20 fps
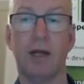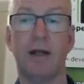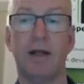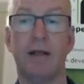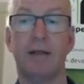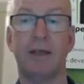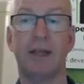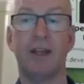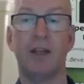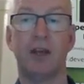
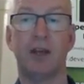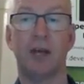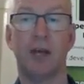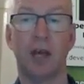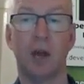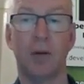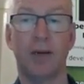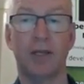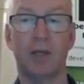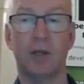Then you can
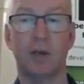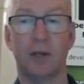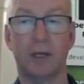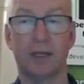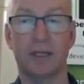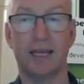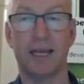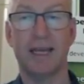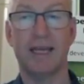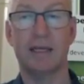go into the
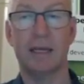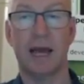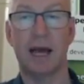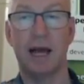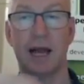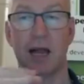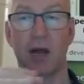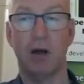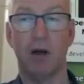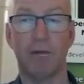
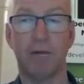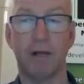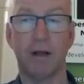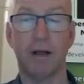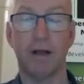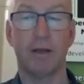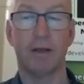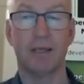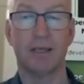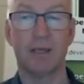detail of,
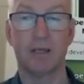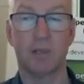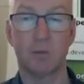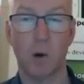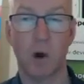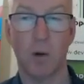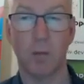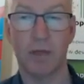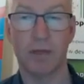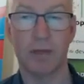this is
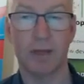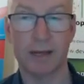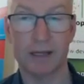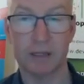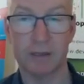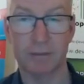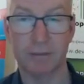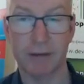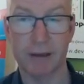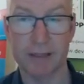why we think
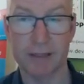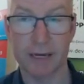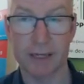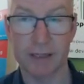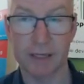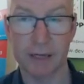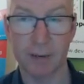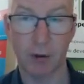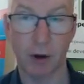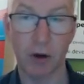it's a
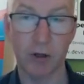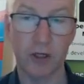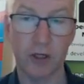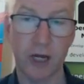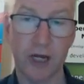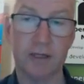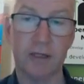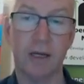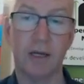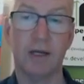fantastic
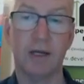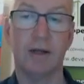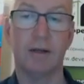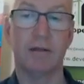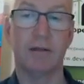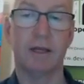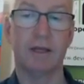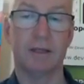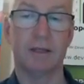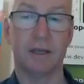project.
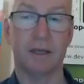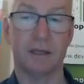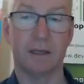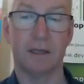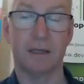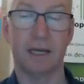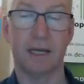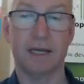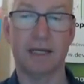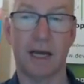This is
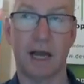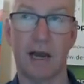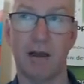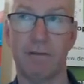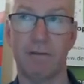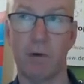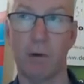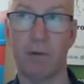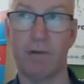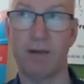the detail
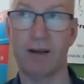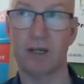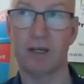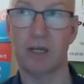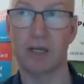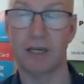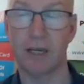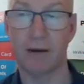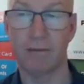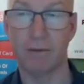of what we've
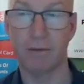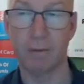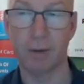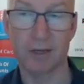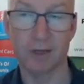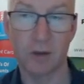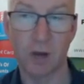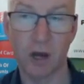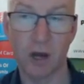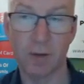actually done from a
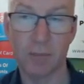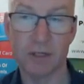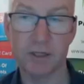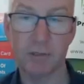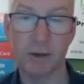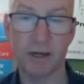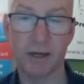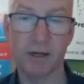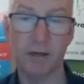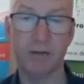design
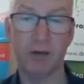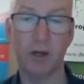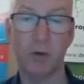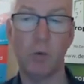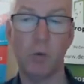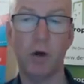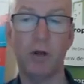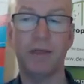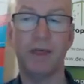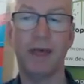perspective. And you
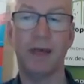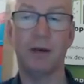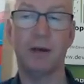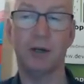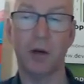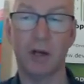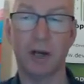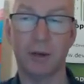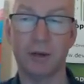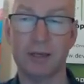want that
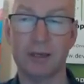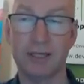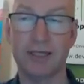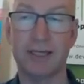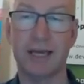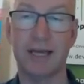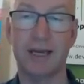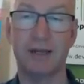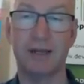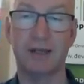document to
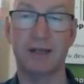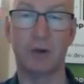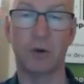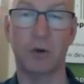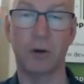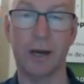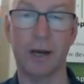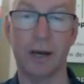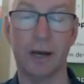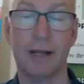tell a
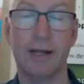story.